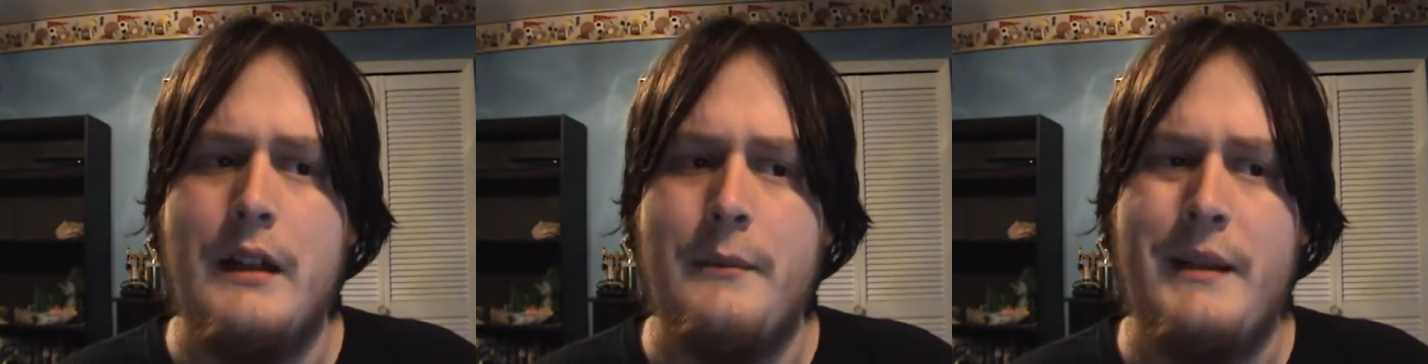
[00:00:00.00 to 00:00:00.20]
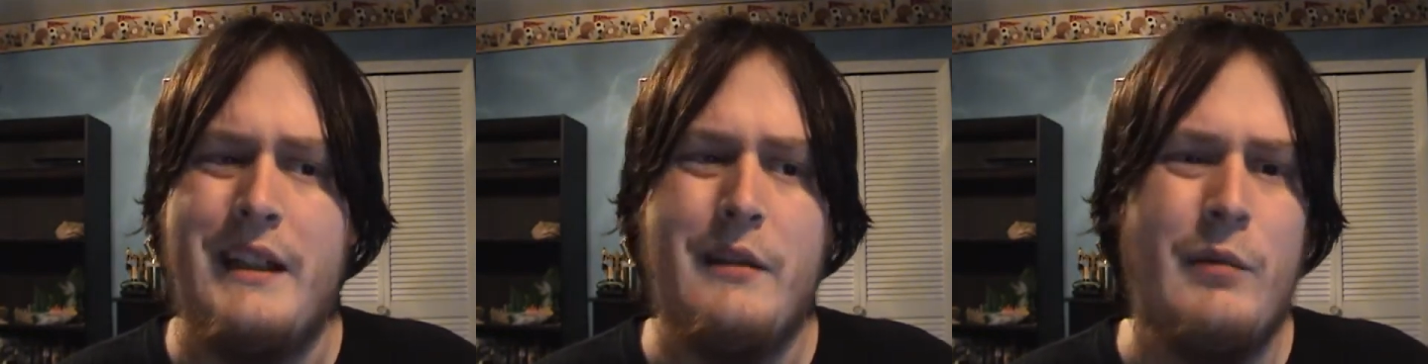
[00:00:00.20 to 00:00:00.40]

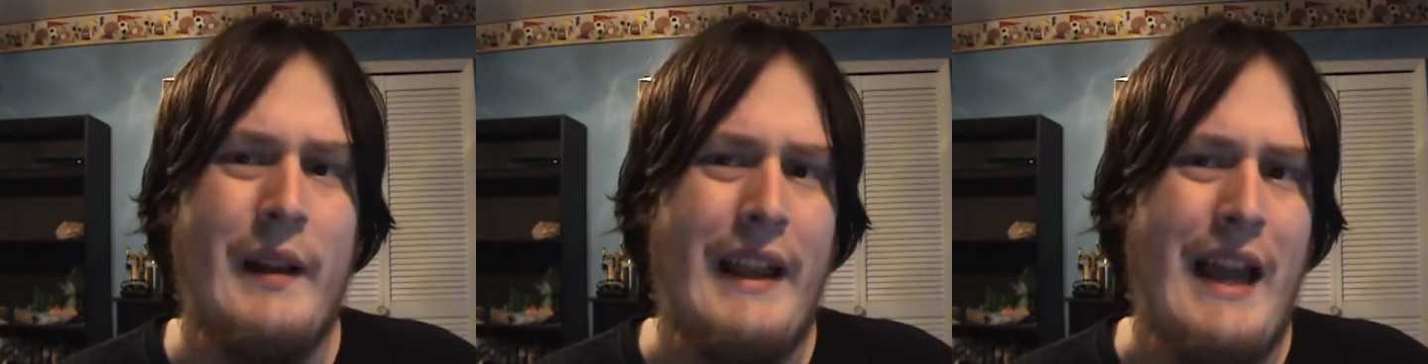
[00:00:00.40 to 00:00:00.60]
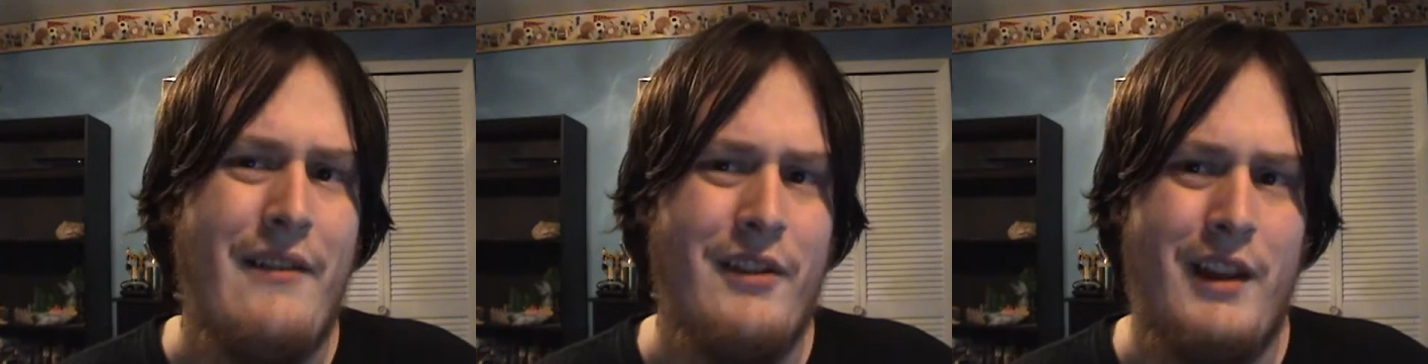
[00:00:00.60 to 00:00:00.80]
He didn't
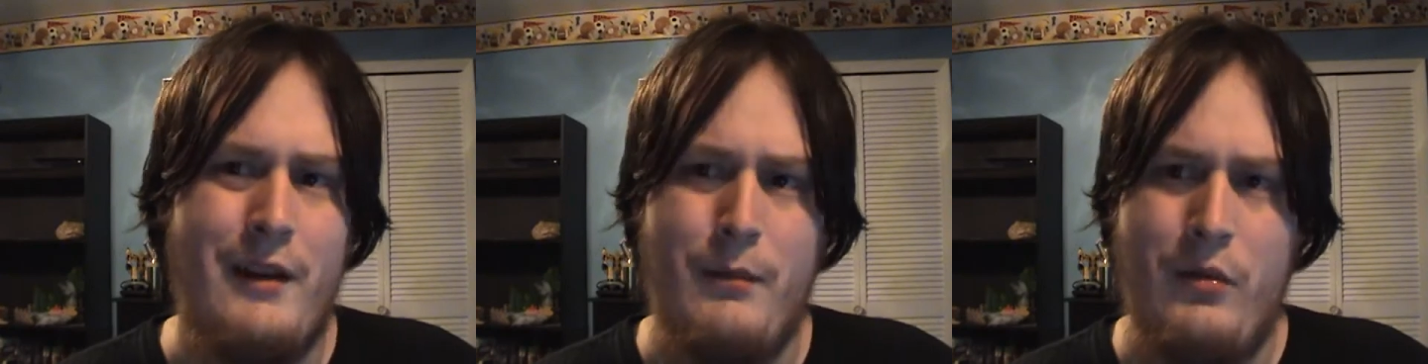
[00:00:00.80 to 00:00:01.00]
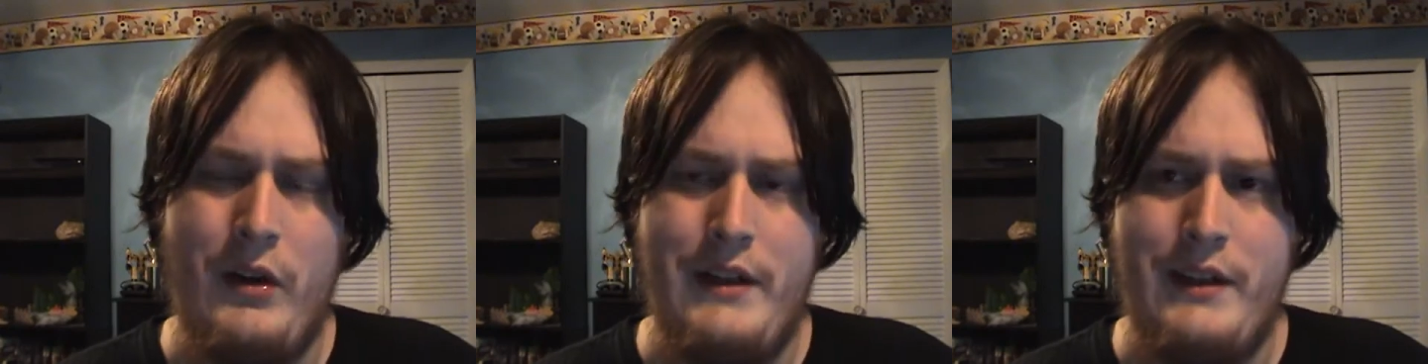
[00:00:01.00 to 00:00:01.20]
really have a lot
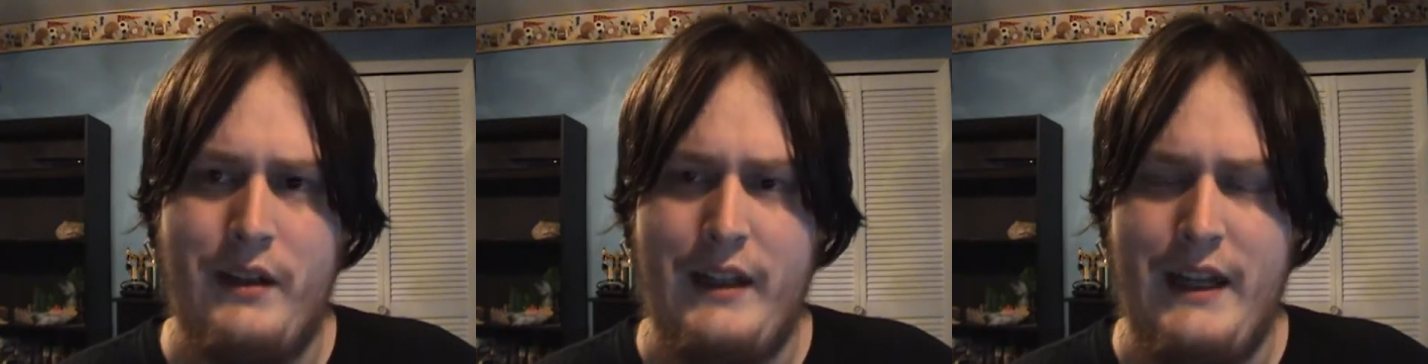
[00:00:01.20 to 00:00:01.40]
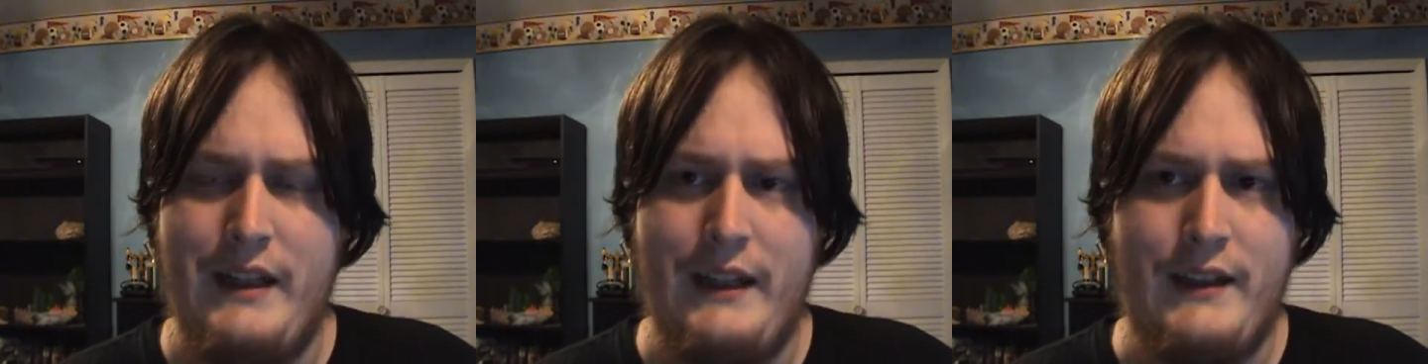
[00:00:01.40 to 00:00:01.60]
of boys. He
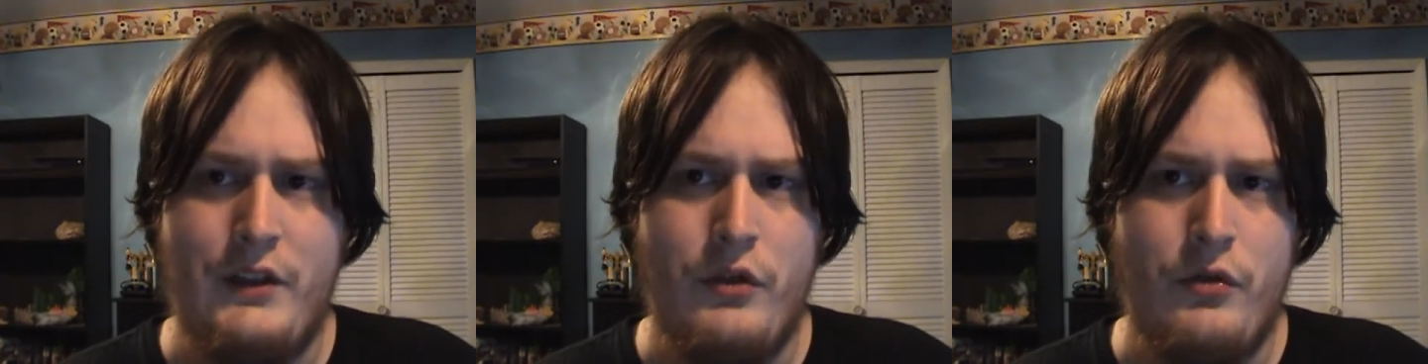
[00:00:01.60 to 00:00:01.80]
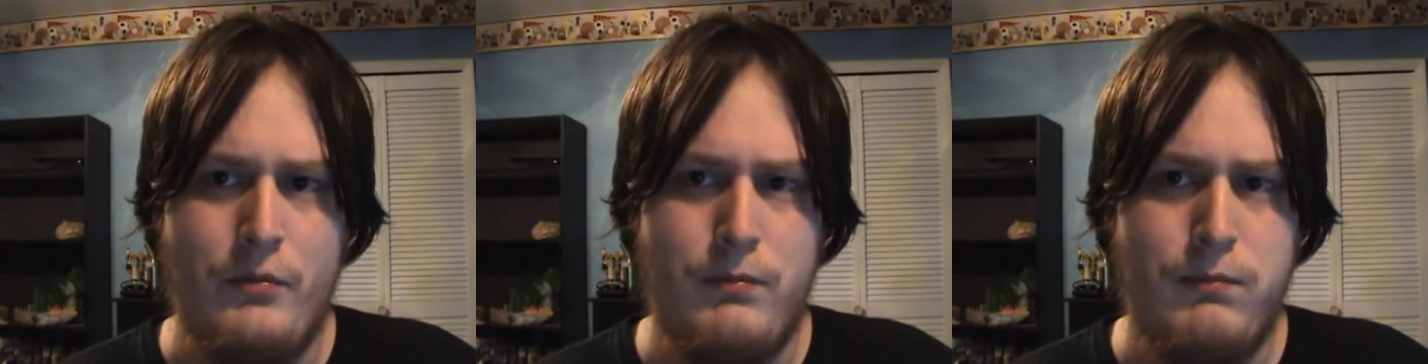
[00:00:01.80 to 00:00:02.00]
only had like
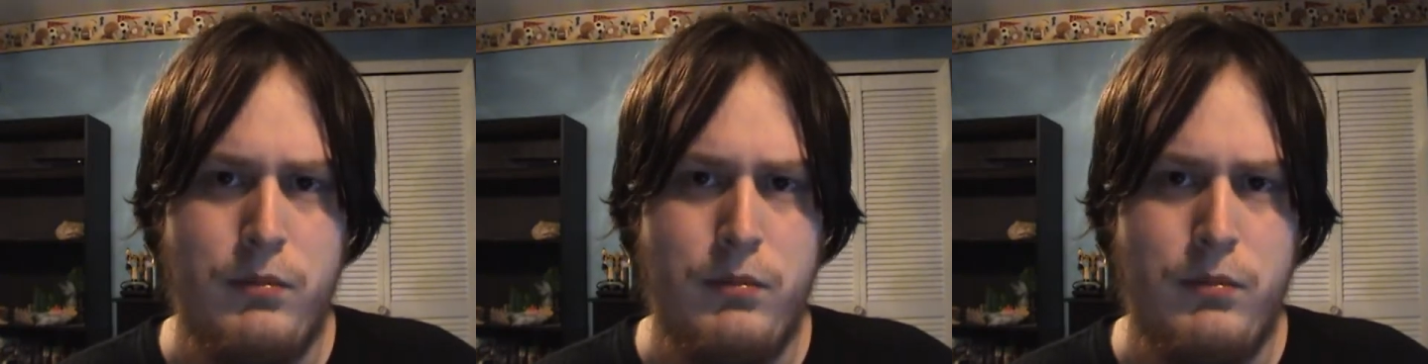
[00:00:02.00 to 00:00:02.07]
2